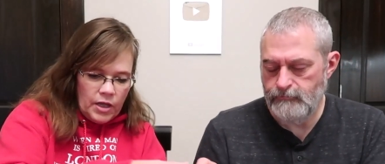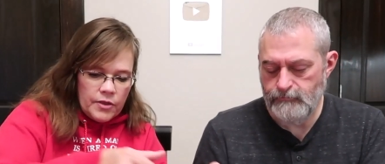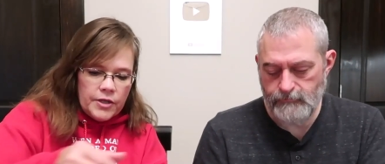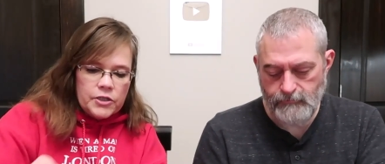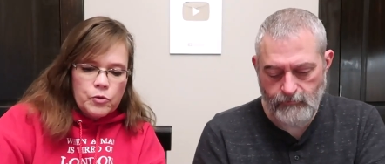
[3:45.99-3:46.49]

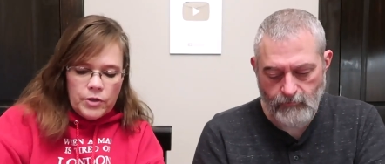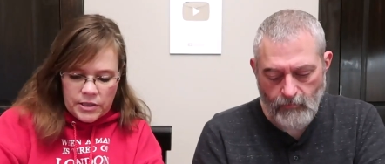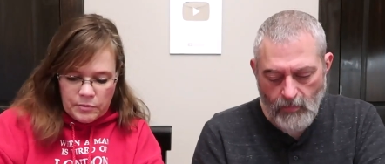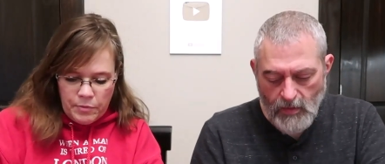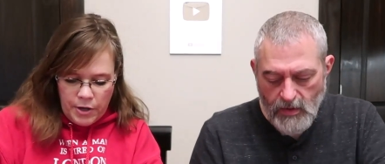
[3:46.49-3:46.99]
Speaker 1: this one
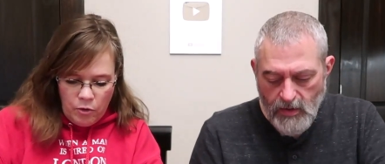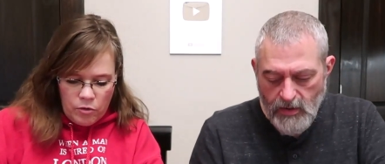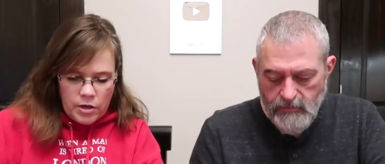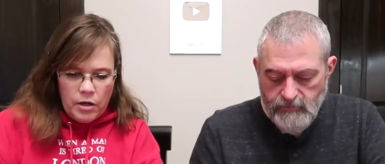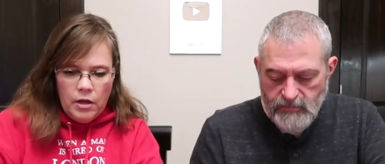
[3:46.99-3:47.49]
is
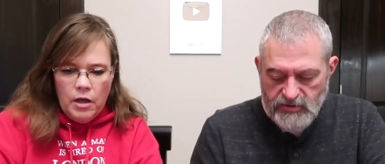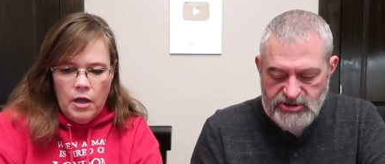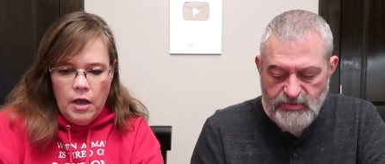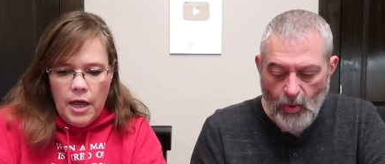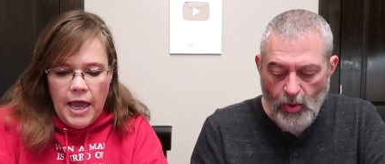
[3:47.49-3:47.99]
milk.
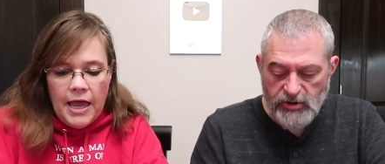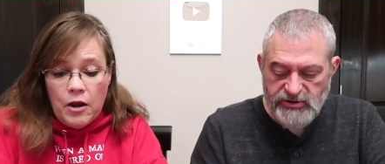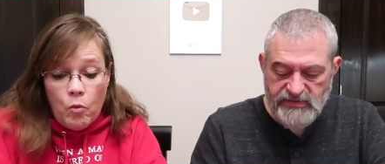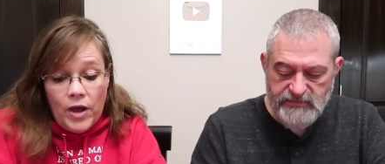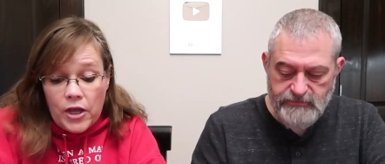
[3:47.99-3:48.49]

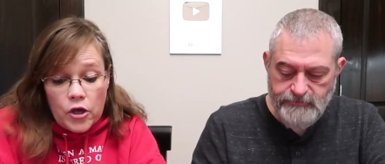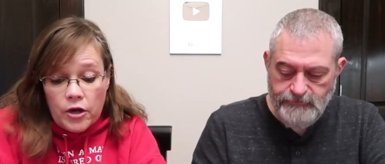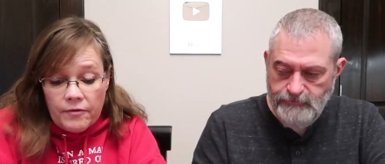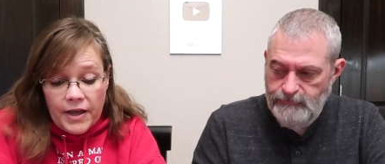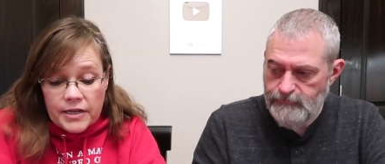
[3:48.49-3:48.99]
And we could
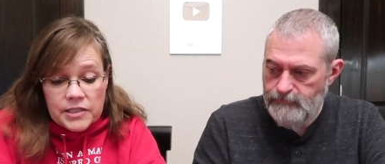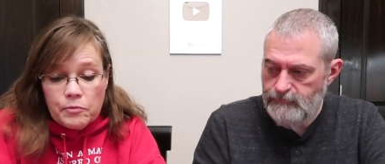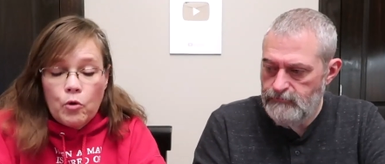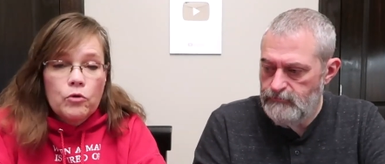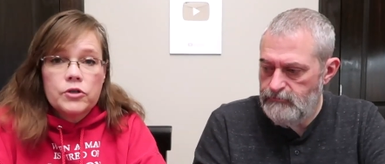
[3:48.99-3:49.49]
have had a
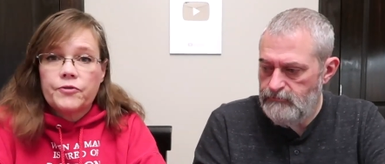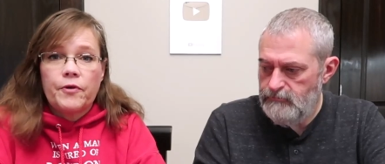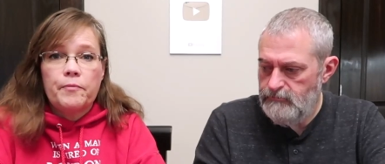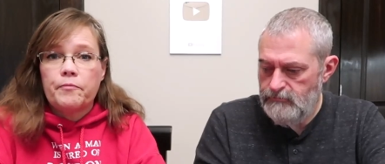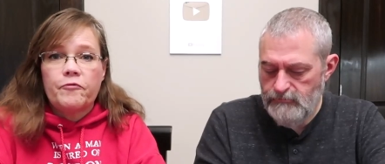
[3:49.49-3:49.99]
s'mores
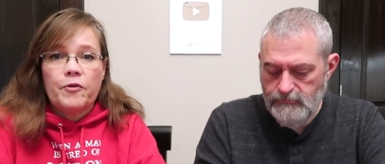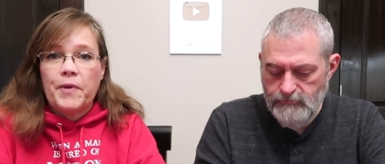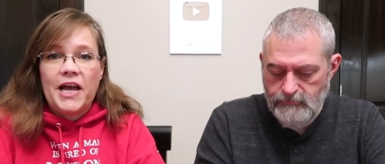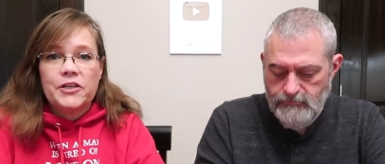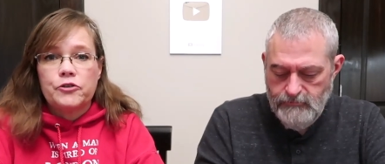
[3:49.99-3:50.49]
from from
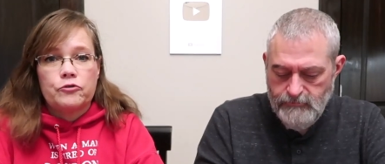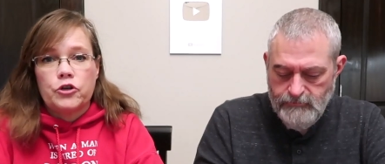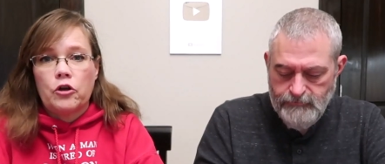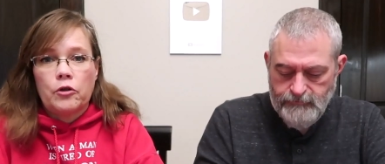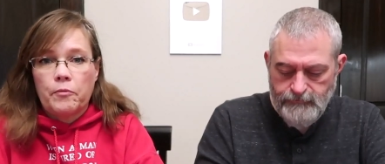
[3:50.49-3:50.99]
Astor
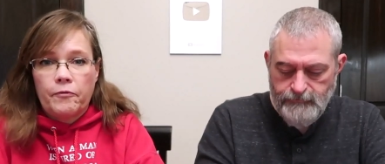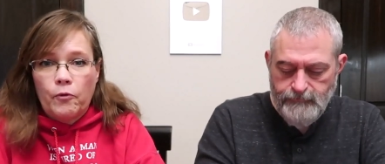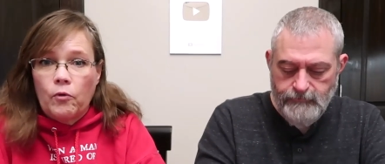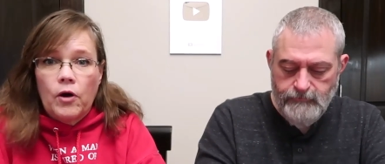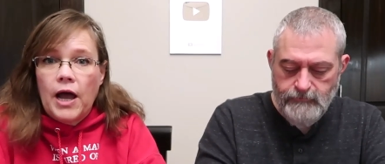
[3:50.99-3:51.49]
Chocolate
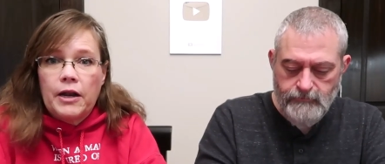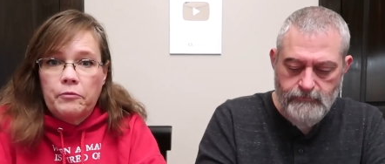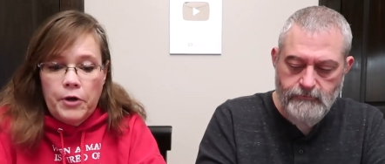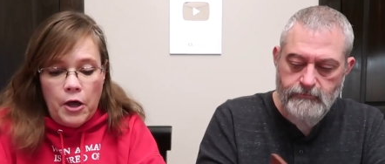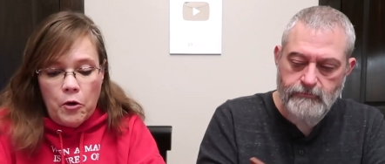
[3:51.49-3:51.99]
before. I
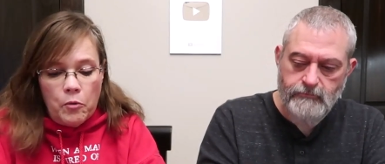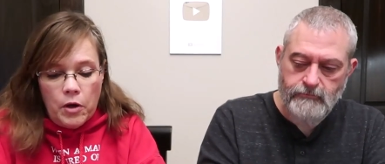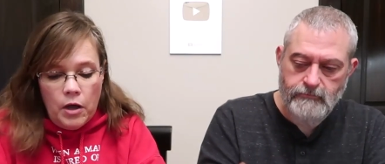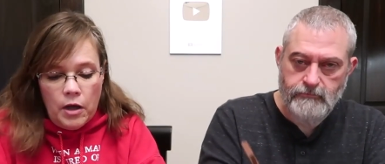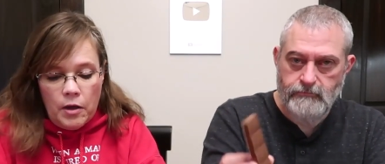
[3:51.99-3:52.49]
don't
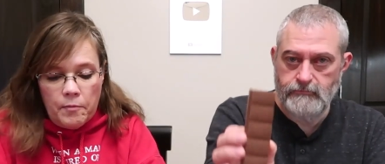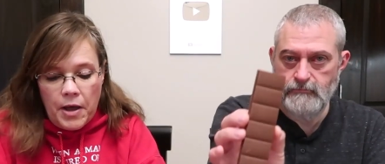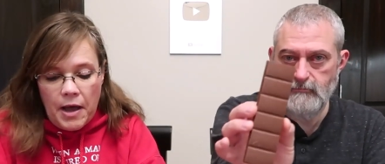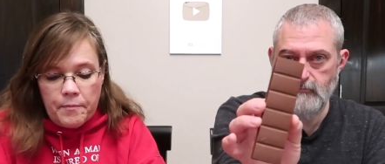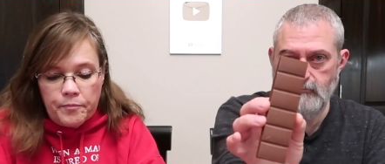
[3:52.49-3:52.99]
know. Um,
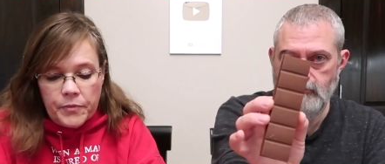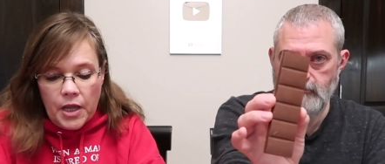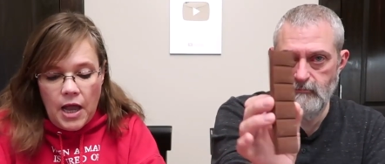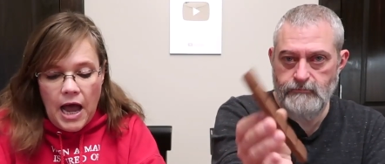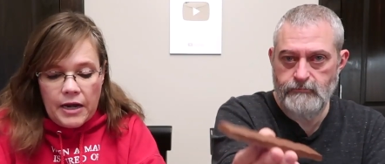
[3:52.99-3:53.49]
I'm
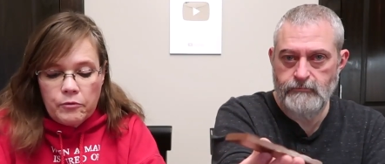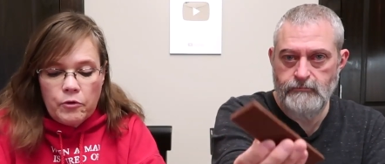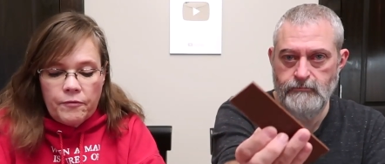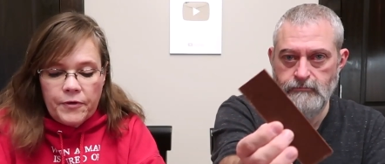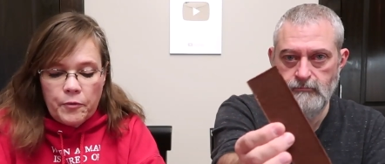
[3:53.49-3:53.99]
I don't
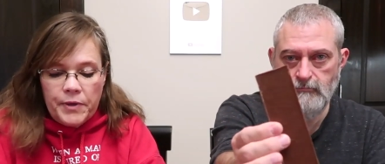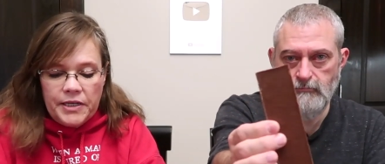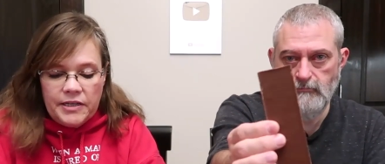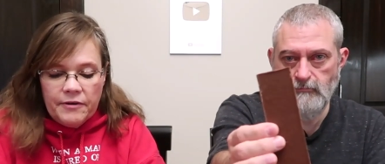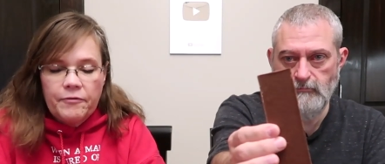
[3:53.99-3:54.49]
know if it'll be
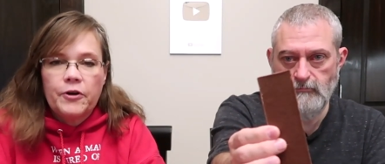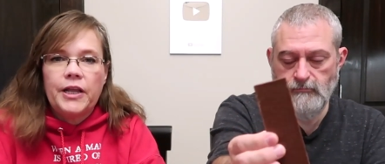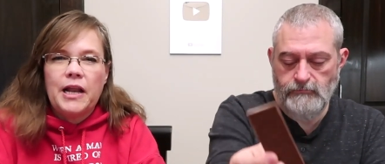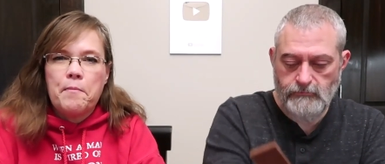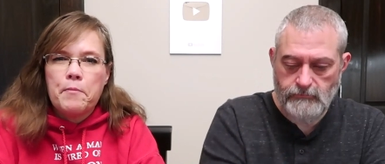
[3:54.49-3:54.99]
different
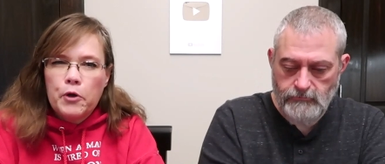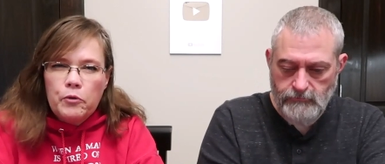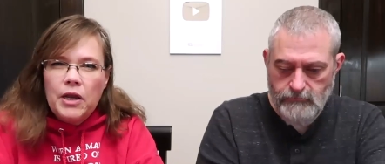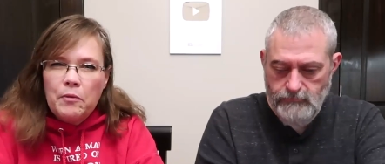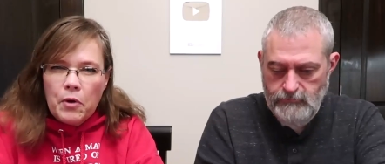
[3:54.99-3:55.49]
in a
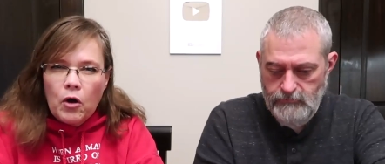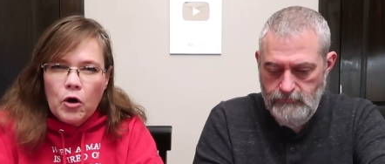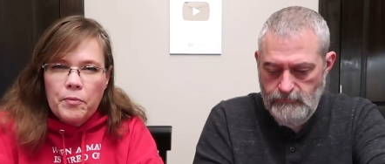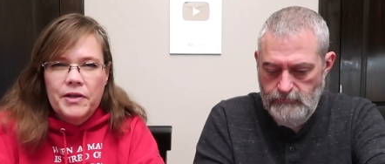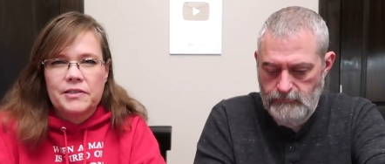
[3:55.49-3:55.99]

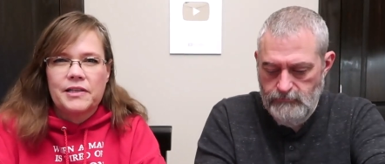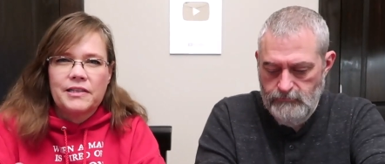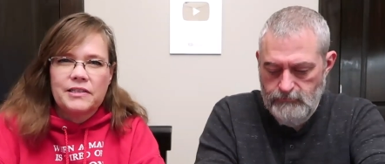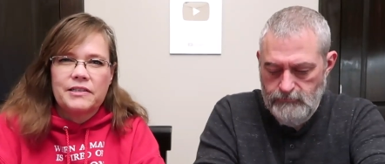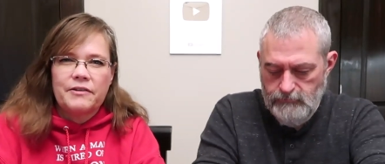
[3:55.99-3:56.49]
Moodibar because
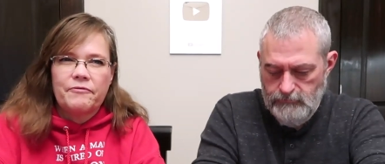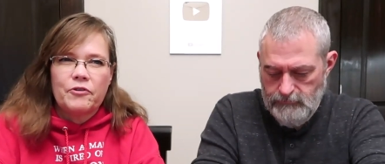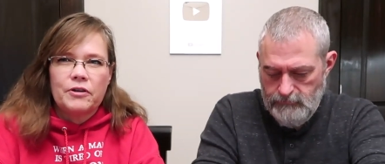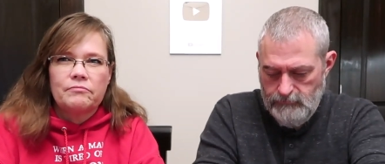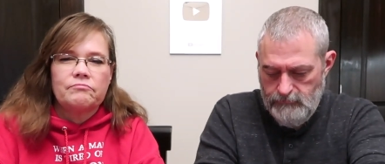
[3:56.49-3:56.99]
that's a
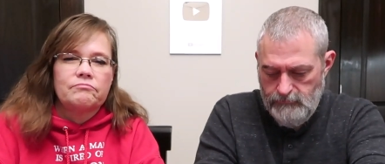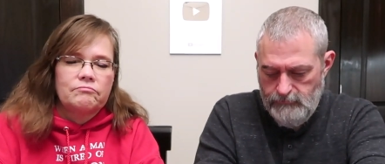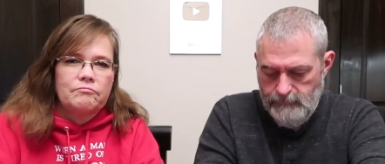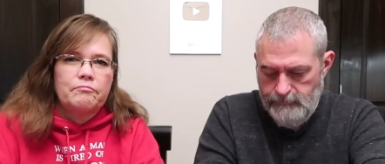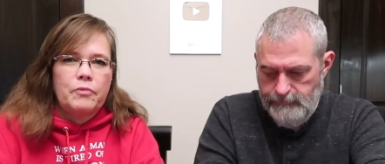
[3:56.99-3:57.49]
different
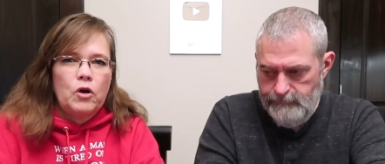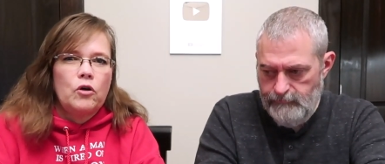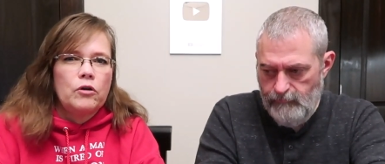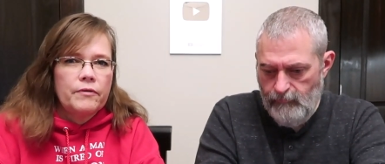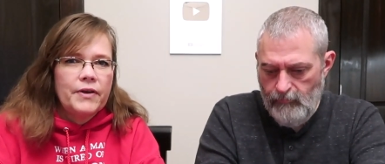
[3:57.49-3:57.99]

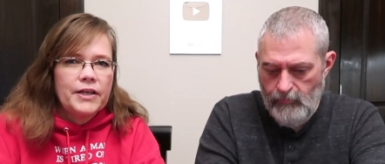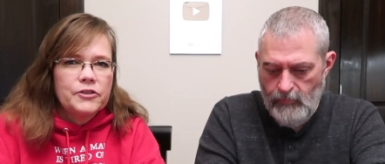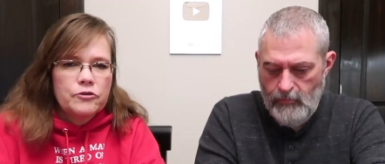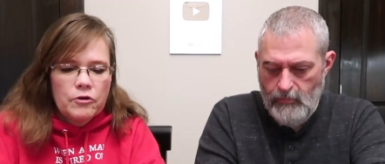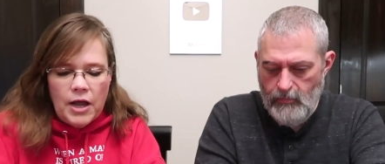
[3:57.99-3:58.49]
part of
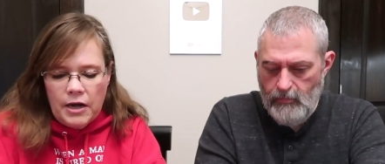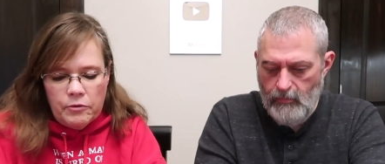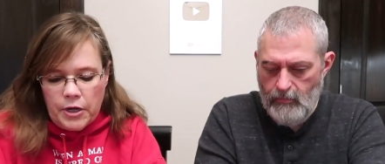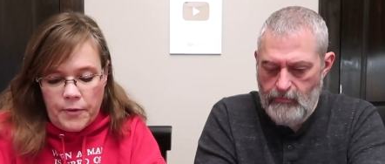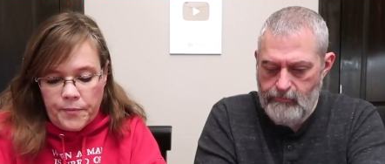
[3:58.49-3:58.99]
Astor. I
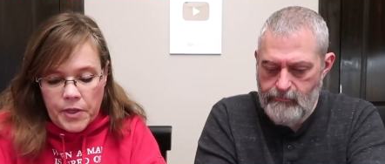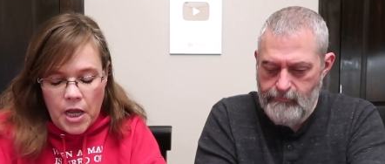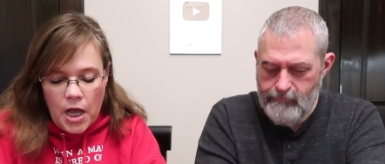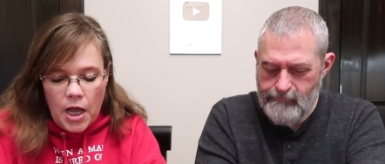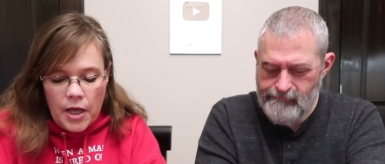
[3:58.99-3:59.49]
don't know.
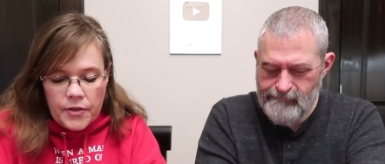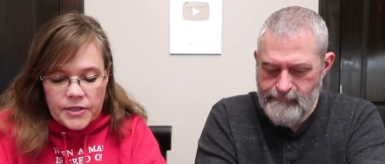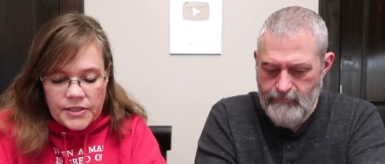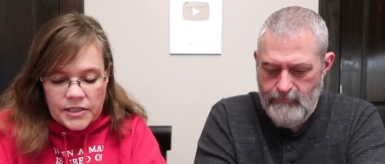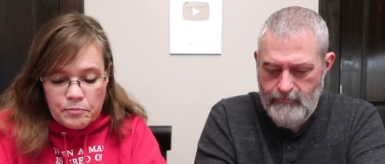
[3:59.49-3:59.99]
Uh, this is